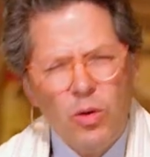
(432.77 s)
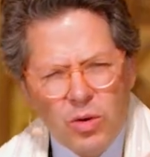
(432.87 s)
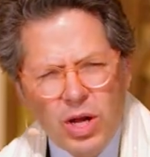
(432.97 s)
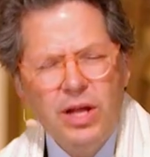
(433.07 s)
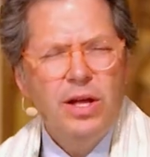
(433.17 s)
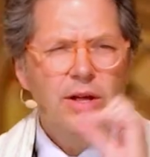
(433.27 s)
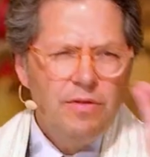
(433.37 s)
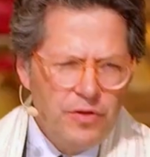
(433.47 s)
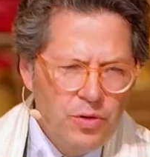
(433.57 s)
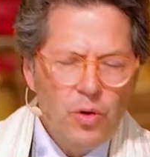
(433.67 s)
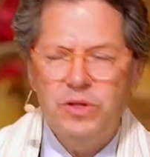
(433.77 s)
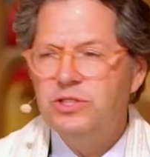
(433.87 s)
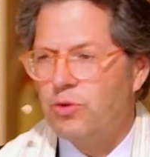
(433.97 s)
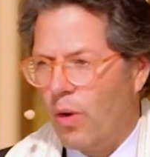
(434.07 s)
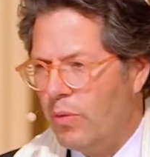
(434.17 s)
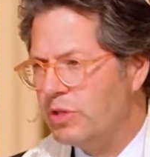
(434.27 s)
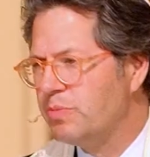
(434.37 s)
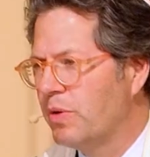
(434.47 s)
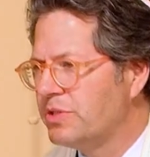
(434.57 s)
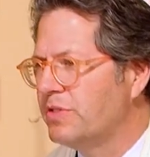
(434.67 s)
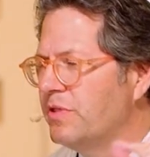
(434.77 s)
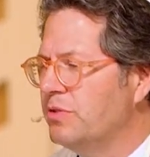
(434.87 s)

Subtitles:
And if you know the story, which most of